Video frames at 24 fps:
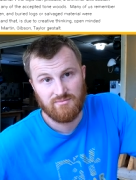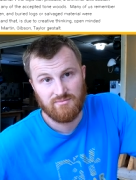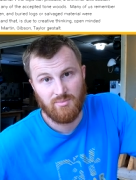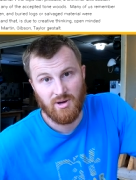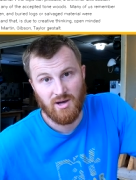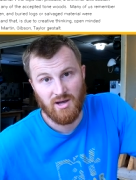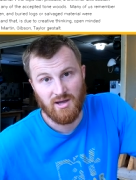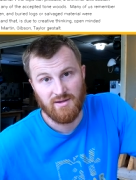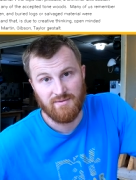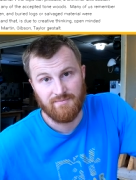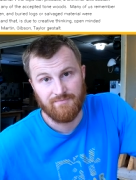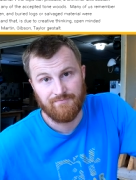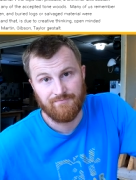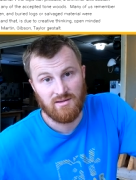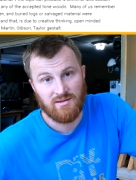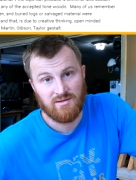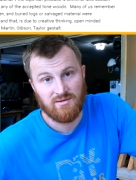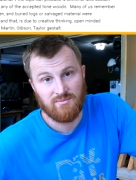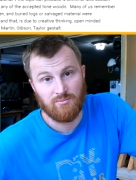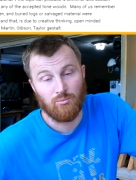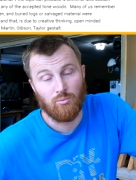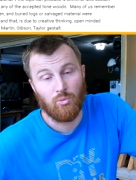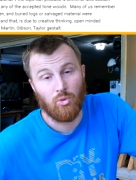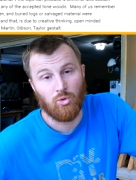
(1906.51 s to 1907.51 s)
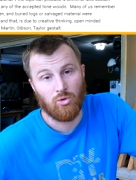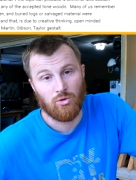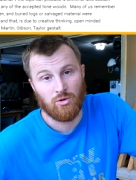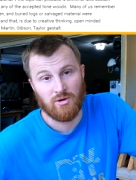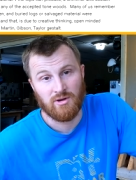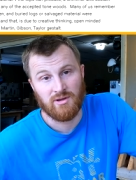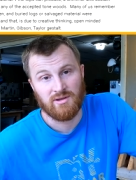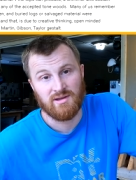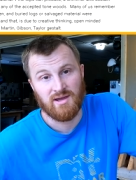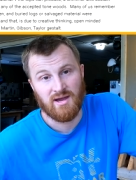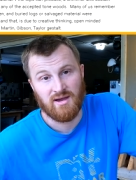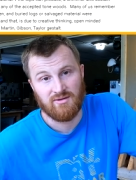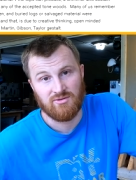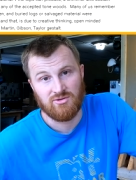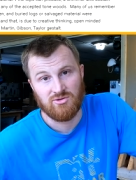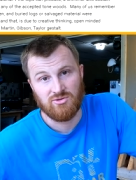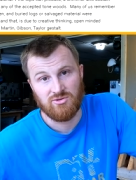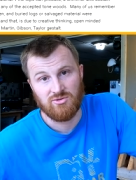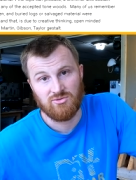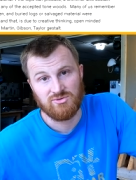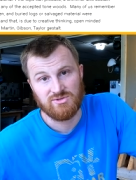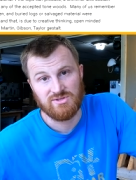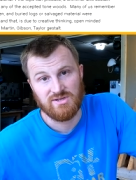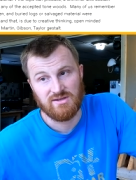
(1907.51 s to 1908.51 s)
but it's more in how you
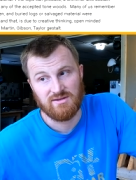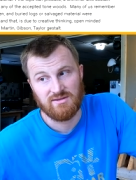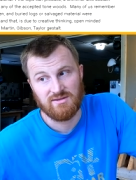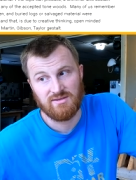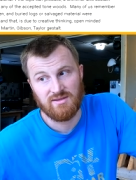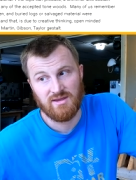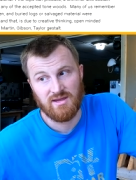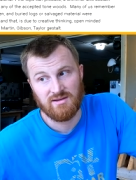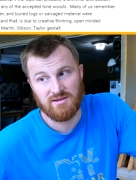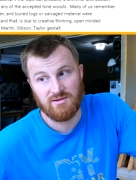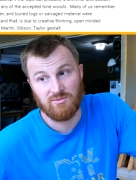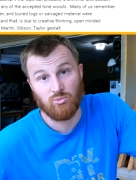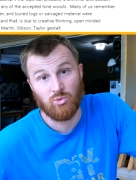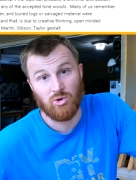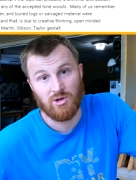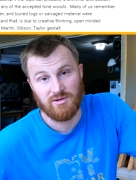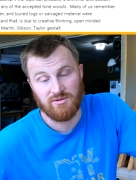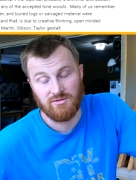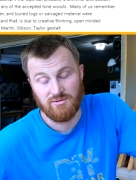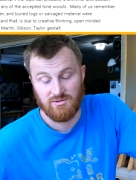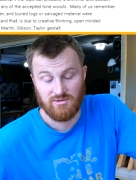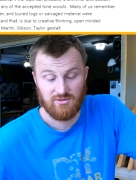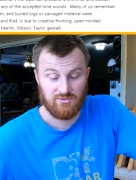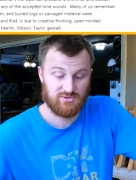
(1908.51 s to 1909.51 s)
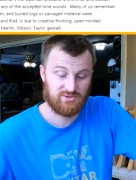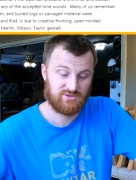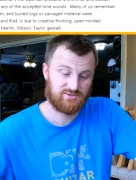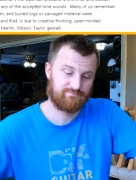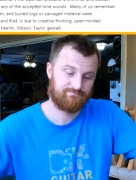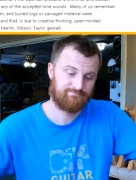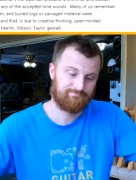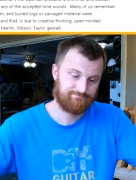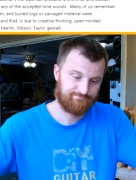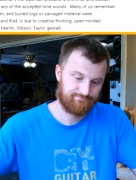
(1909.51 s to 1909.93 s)
use it than in what you use.